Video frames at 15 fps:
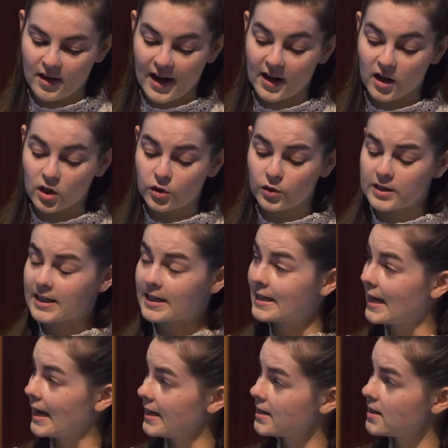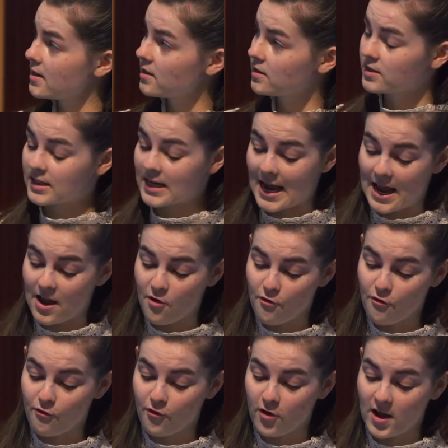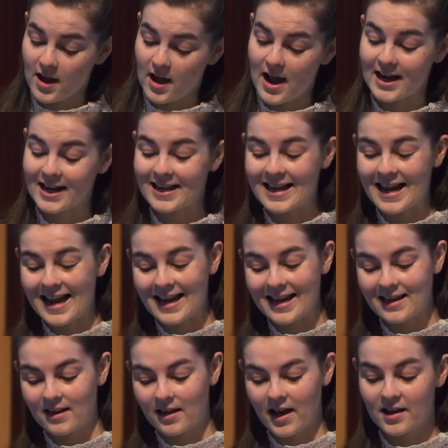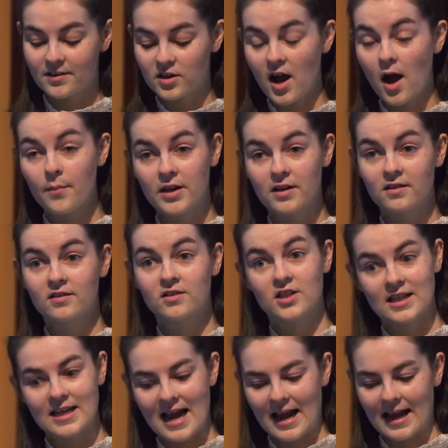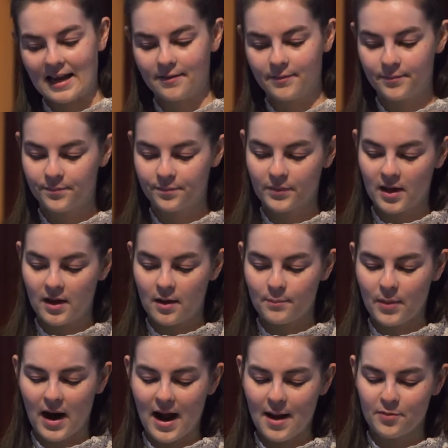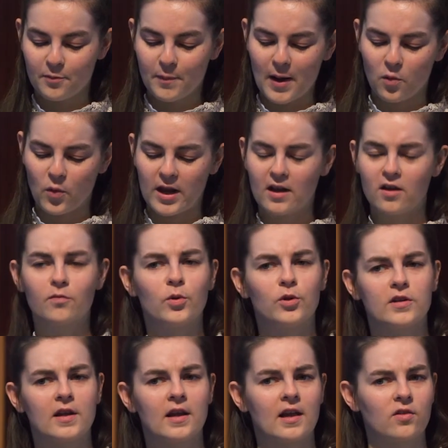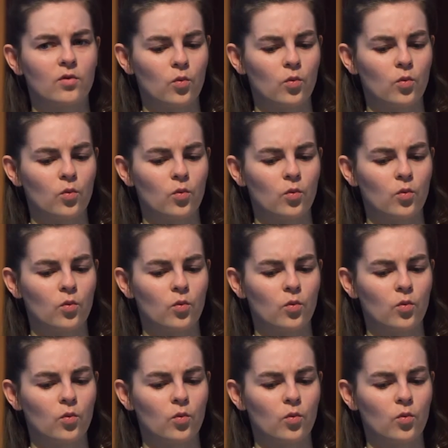including gin to ith and gangin and comin to gangin, perhaps by way of putting his